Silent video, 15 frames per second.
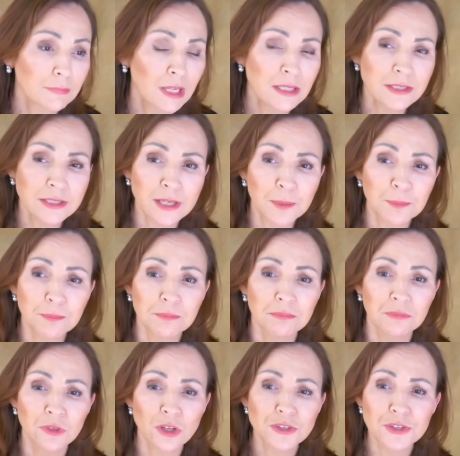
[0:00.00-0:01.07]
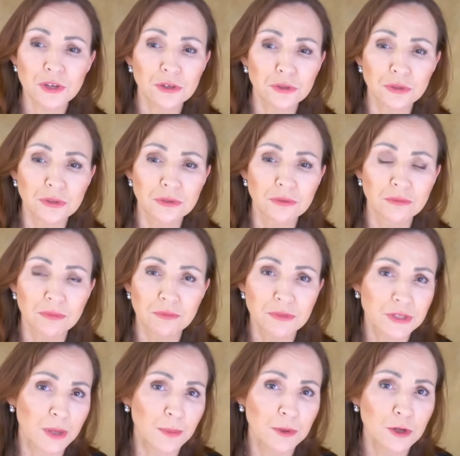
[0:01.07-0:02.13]
And some not so good
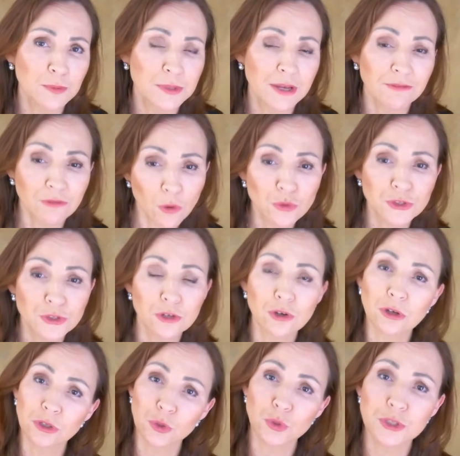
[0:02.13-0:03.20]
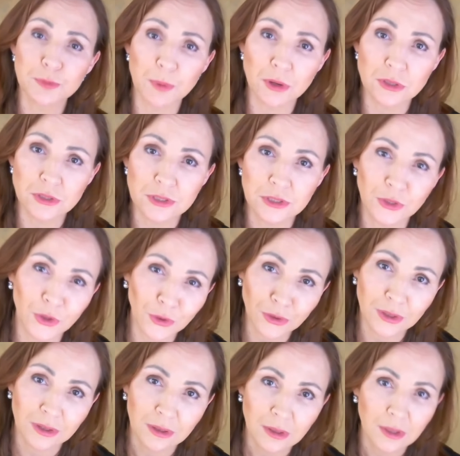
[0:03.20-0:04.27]
suburbs have also got good spots,
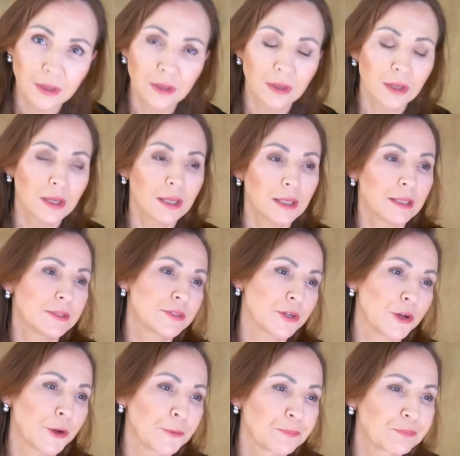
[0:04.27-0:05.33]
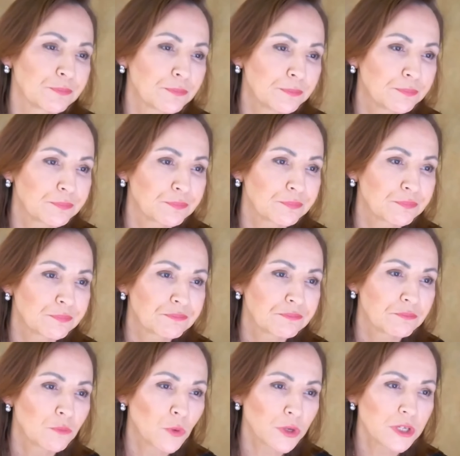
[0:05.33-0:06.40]
So
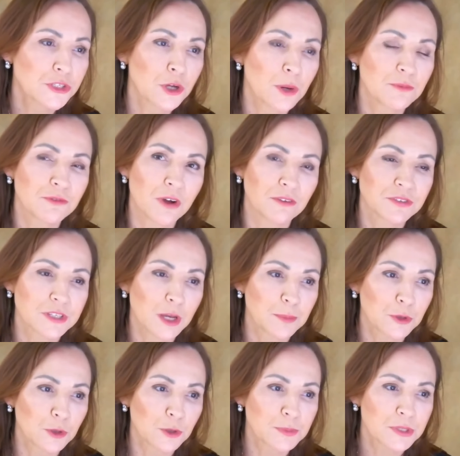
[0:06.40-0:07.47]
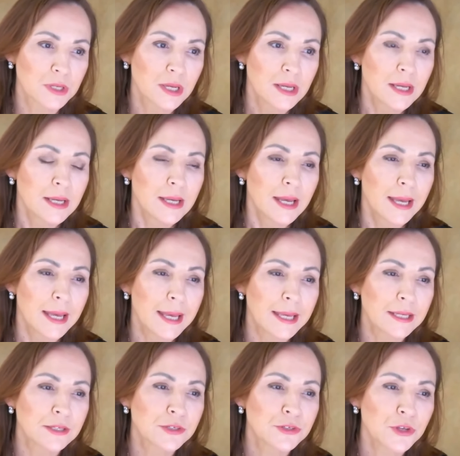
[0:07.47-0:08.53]
what are your top 5 suburbs?
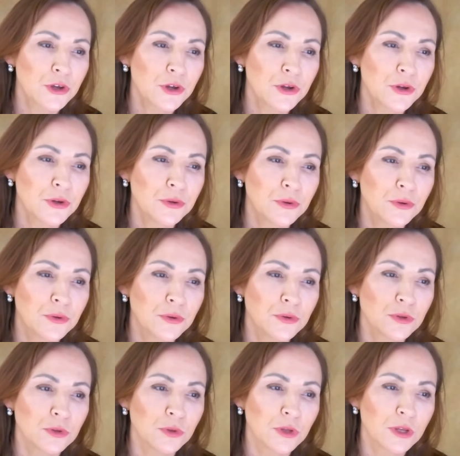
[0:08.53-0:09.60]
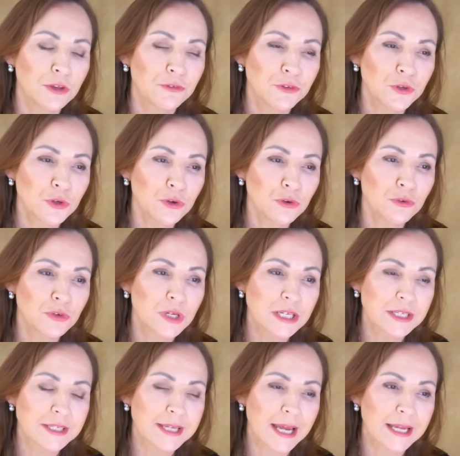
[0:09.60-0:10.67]
And so if you
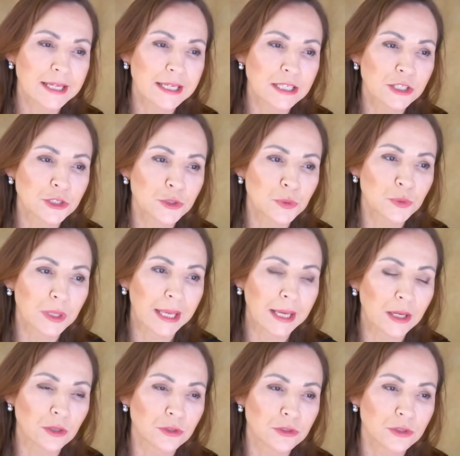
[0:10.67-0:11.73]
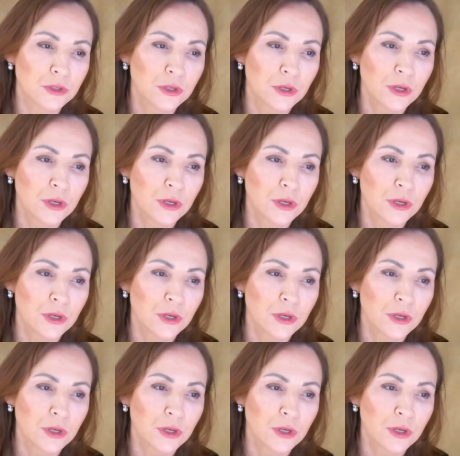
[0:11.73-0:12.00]
need to take into account